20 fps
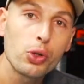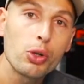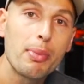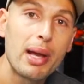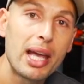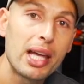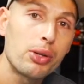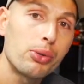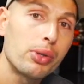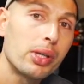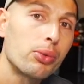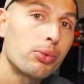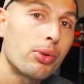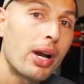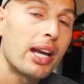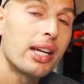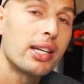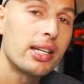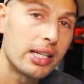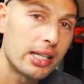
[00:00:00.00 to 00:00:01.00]
the battery
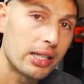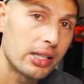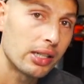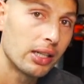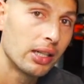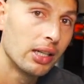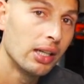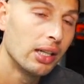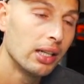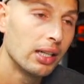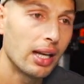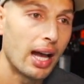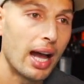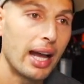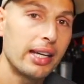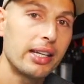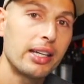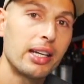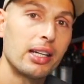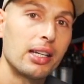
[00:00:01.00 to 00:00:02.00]
right here,
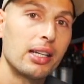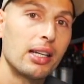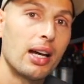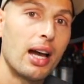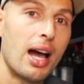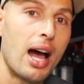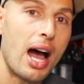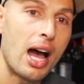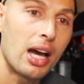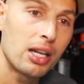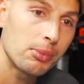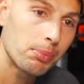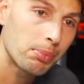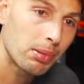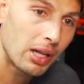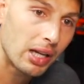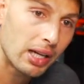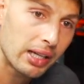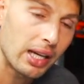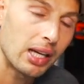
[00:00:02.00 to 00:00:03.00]
I can
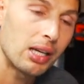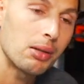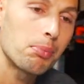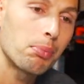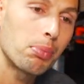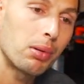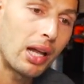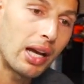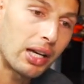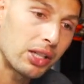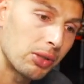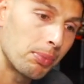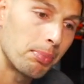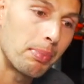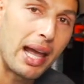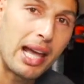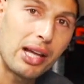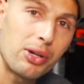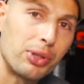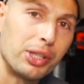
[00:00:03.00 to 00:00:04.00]
unplug and plug the
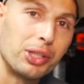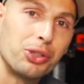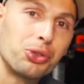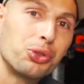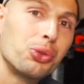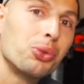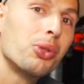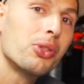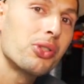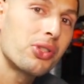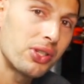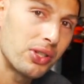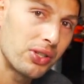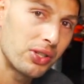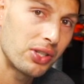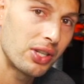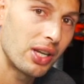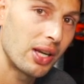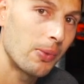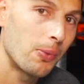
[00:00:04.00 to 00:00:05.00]
battery to the
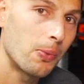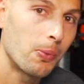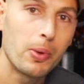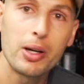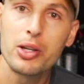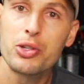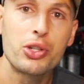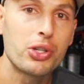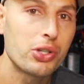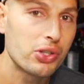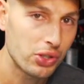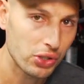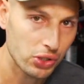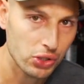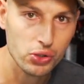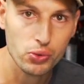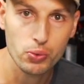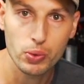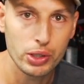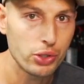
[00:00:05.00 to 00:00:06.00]
system with just a
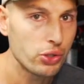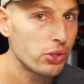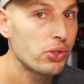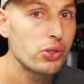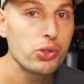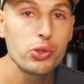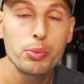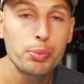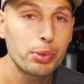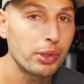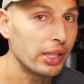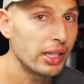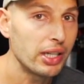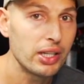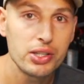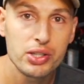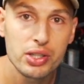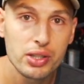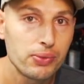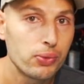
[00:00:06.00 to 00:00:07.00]
switch. Super
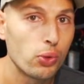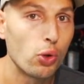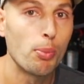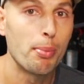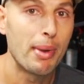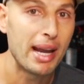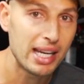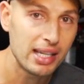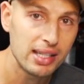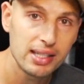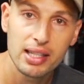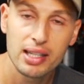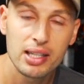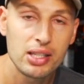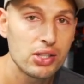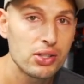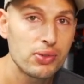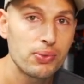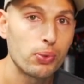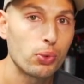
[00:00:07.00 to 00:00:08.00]
easy for
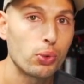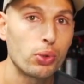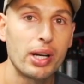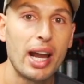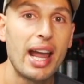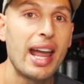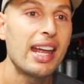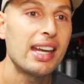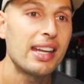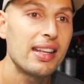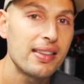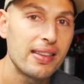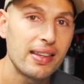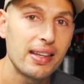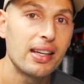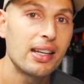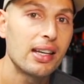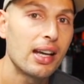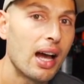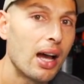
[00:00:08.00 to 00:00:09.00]
maintenance, for
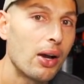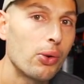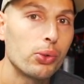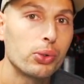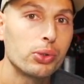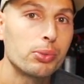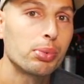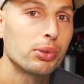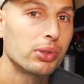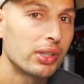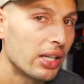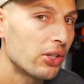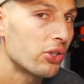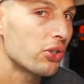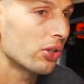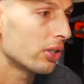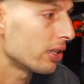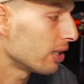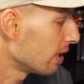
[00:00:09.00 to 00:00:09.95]
anything I would potentially